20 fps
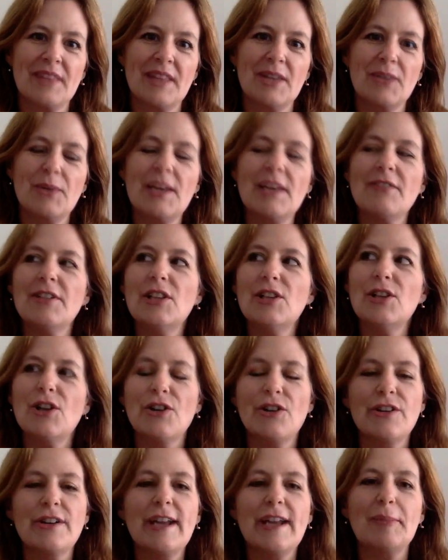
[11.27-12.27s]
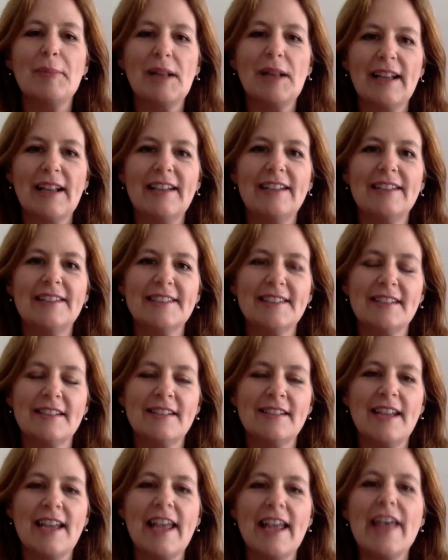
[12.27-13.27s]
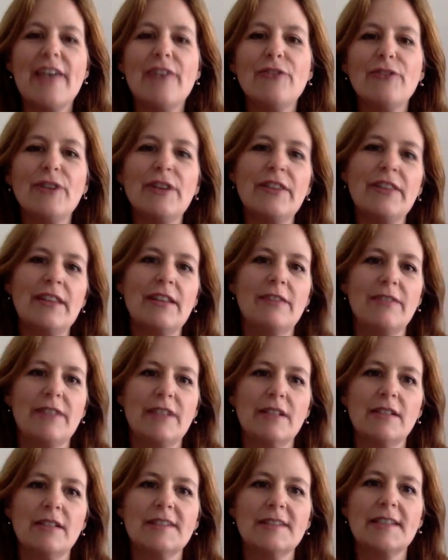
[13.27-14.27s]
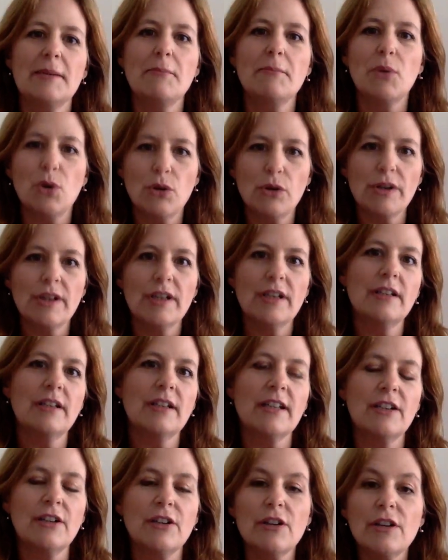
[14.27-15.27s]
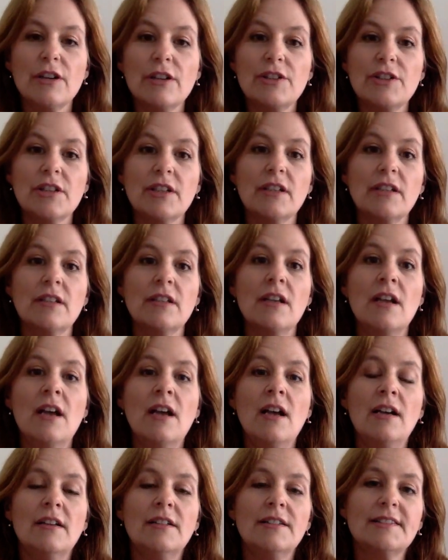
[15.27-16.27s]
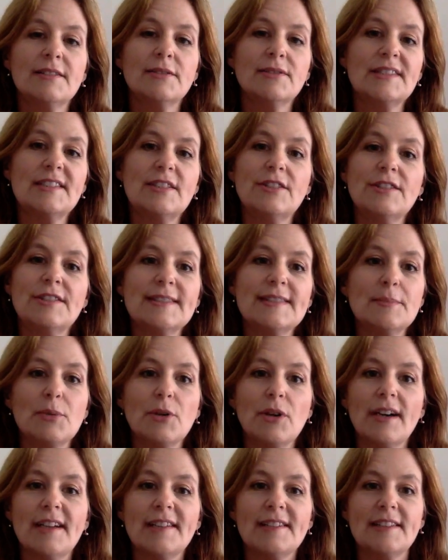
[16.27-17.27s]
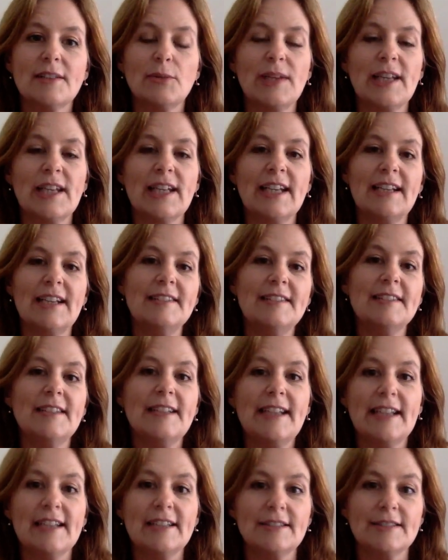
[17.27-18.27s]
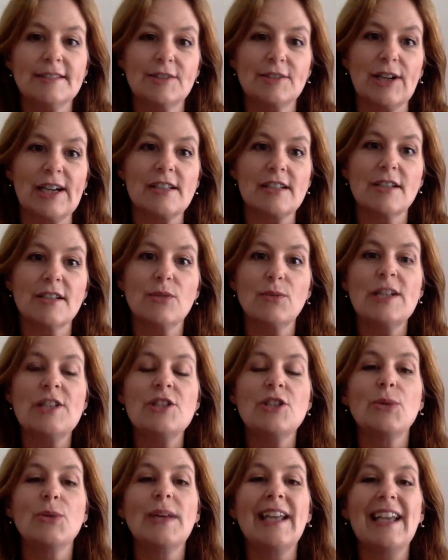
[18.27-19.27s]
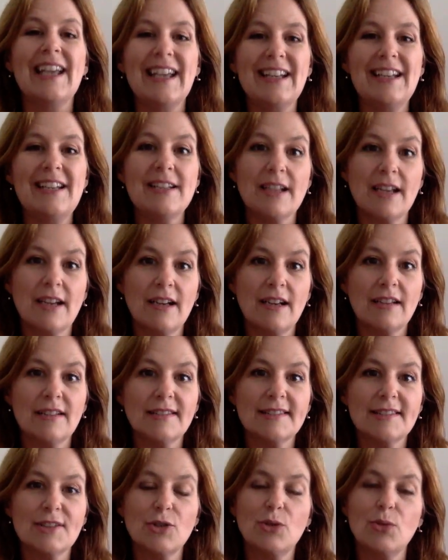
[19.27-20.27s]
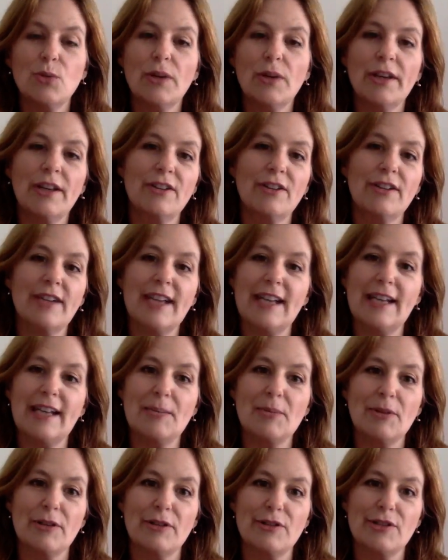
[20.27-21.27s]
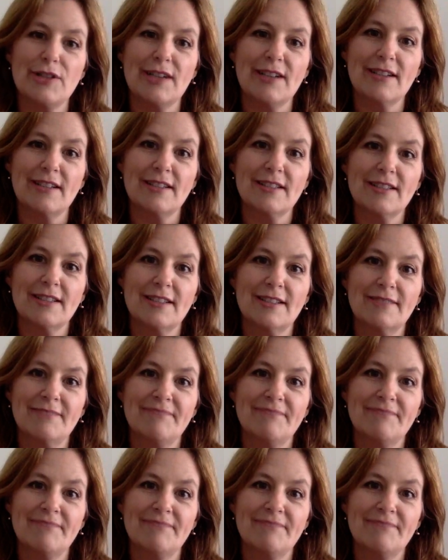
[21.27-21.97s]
We have a lot on our plates and everything feels important and urgent. So it's no surprise that we can easily get distracted when doing any task or working on any project.